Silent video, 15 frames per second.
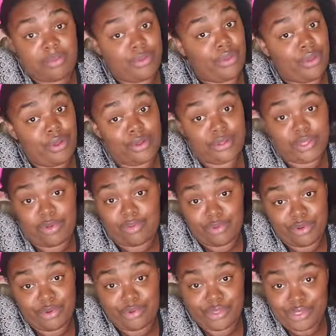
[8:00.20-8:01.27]
look, the
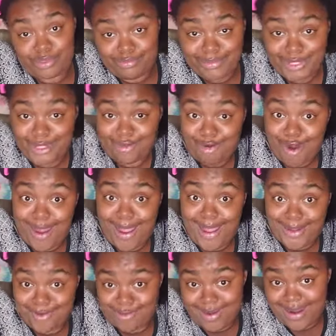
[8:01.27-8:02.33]
roots be dry.
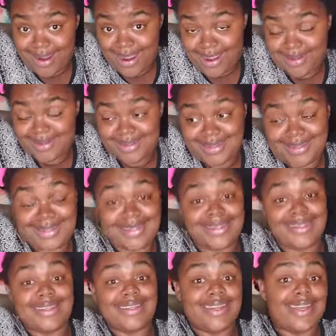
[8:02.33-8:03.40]

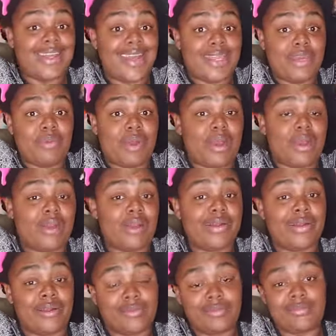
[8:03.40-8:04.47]
And I did my hair,
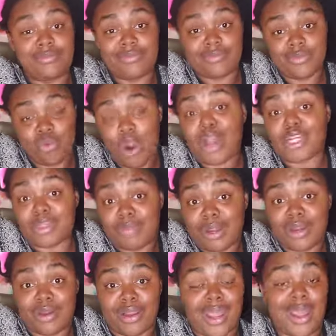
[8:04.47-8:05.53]
washed my
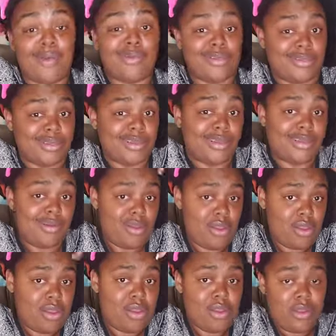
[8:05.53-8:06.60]
hair hours ago.
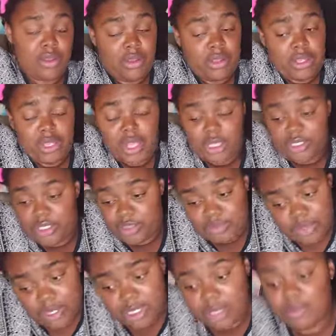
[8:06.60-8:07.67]
I should have
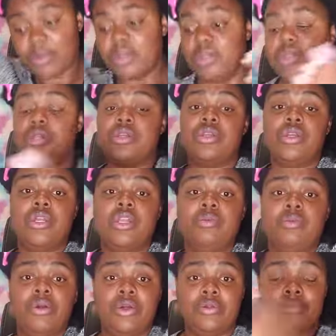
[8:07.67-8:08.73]
put a deep conditioner in it,
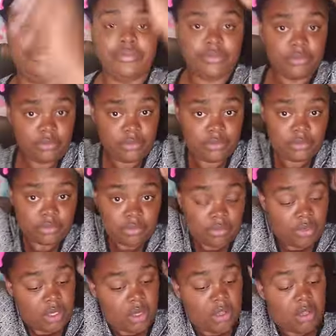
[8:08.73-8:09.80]
but
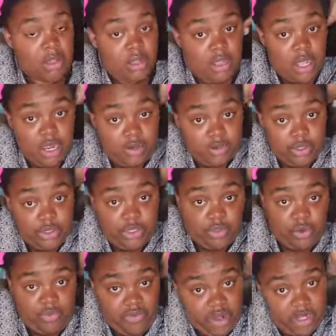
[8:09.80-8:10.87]
I wasn't
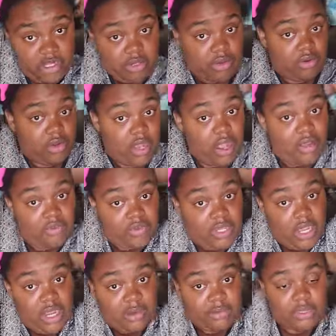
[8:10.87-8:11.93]
sure if I was going to have
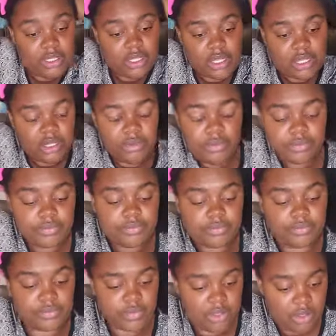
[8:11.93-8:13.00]
time tonight.
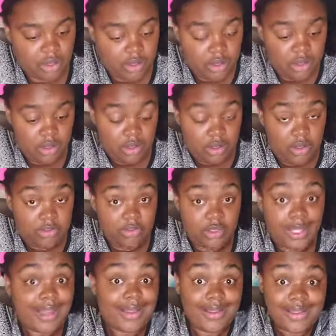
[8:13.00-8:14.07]

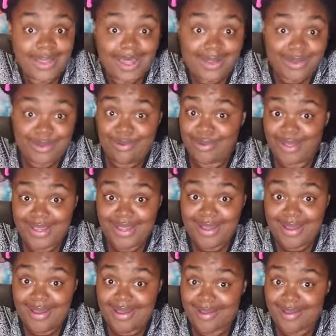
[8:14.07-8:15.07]
Luckily I do, look at that.